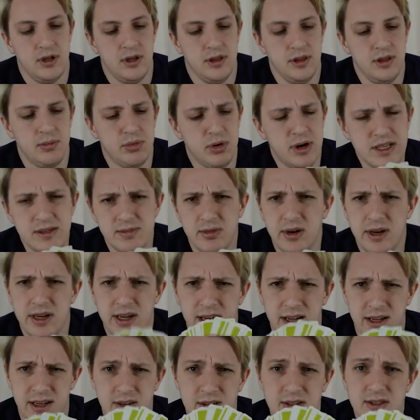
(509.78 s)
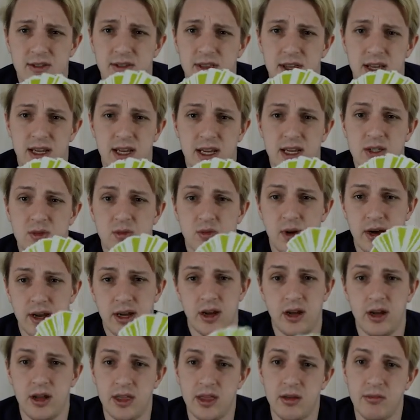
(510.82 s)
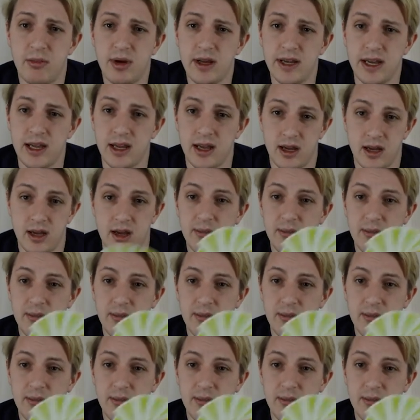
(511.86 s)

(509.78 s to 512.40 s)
The price point I also think is right on the money,